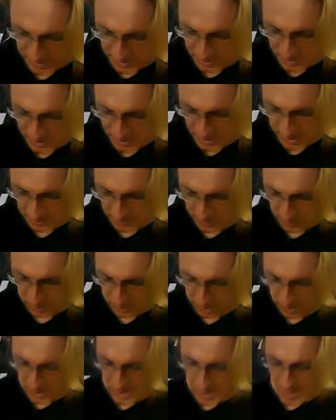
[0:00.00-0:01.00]
loosen it
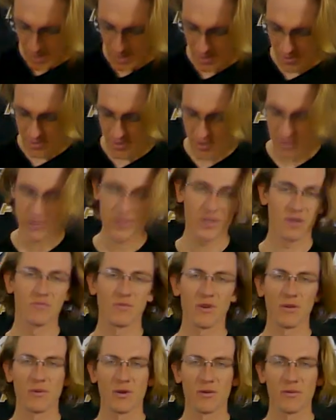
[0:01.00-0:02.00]
more, there's a
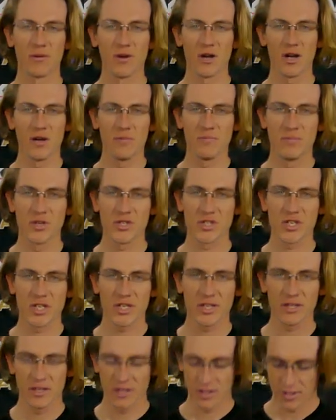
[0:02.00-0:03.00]
rubber
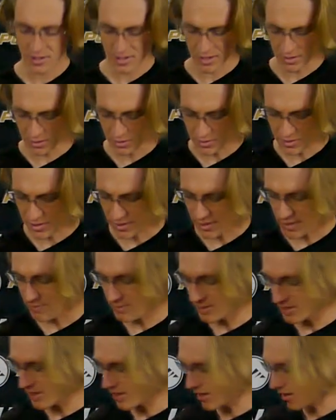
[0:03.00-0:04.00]
bushing that loosens
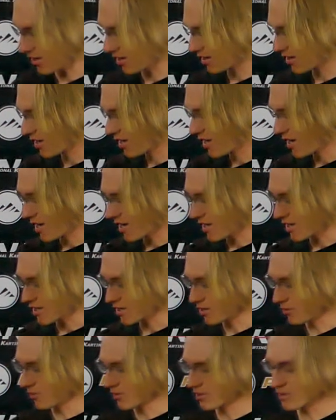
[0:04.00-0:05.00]
up in here. And I
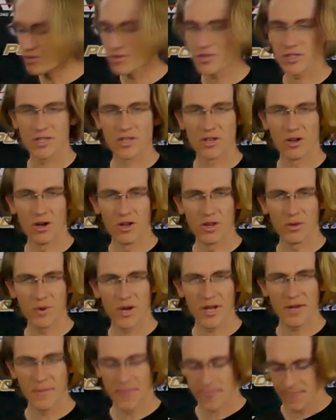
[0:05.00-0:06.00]
don't want to loosen it all the
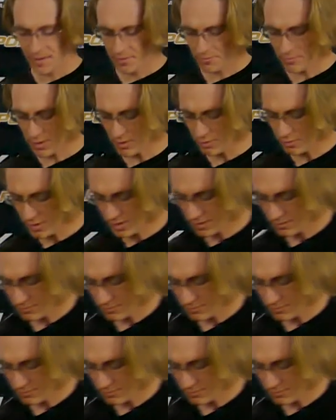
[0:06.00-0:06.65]
way, but I want